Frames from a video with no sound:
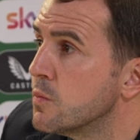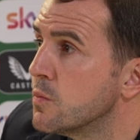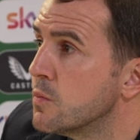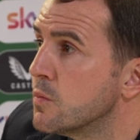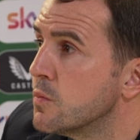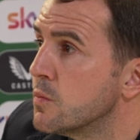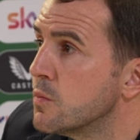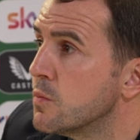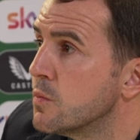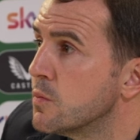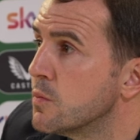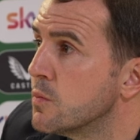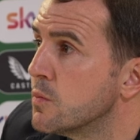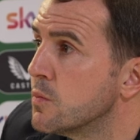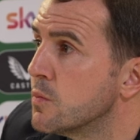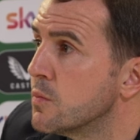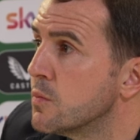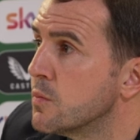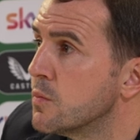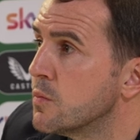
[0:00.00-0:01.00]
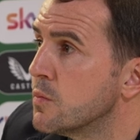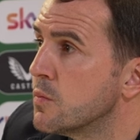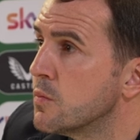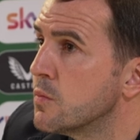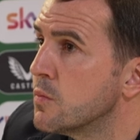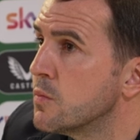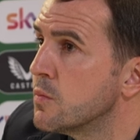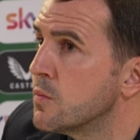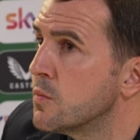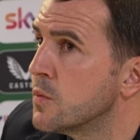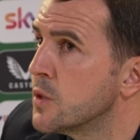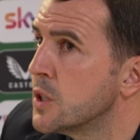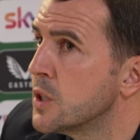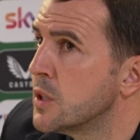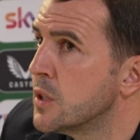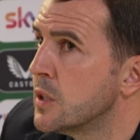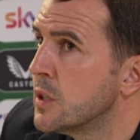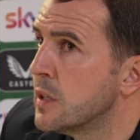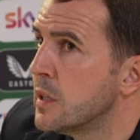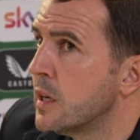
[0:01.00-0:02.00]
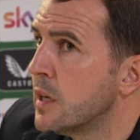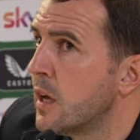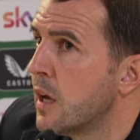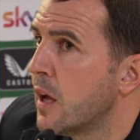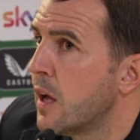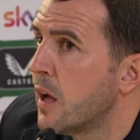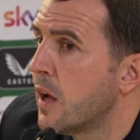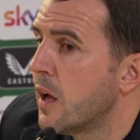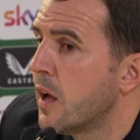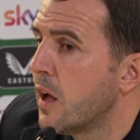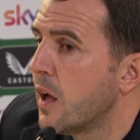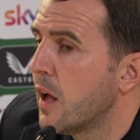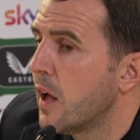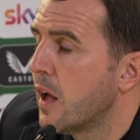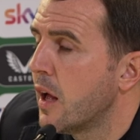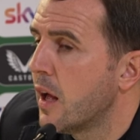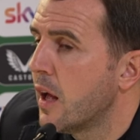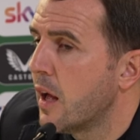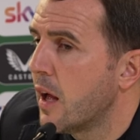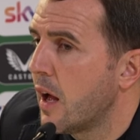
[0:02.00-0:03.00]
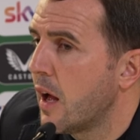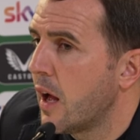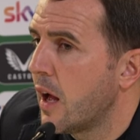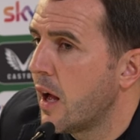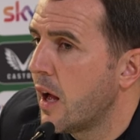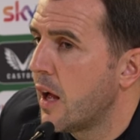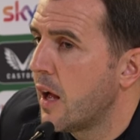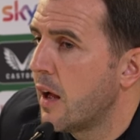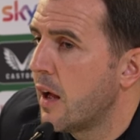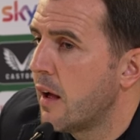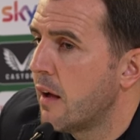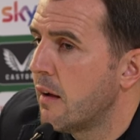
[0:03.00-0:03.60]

side where Robbie and Mikey not necessarily